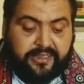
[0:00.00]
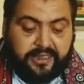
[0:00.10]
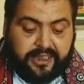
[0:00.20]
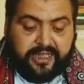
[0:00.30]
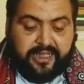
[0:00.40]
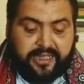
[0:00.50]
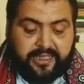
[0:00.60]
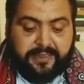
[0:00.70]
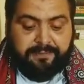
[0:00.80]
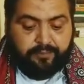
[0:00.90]
neither
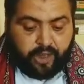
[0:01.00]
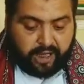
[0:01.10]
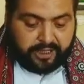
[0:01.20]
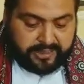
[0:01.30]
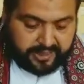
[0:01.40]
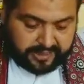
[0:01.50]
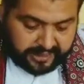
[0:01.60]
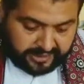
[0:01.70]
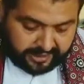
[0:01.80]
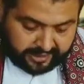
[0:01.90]
Alec nor Angel
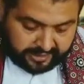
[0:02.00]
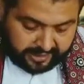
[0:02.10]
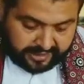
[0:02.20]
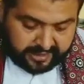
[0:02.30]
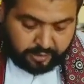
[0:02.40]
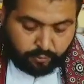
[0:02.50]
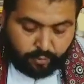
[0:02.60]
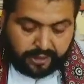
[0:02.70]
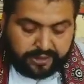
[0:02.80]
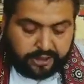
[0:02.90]
see her as
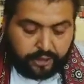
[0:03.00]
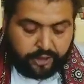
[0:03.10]
what she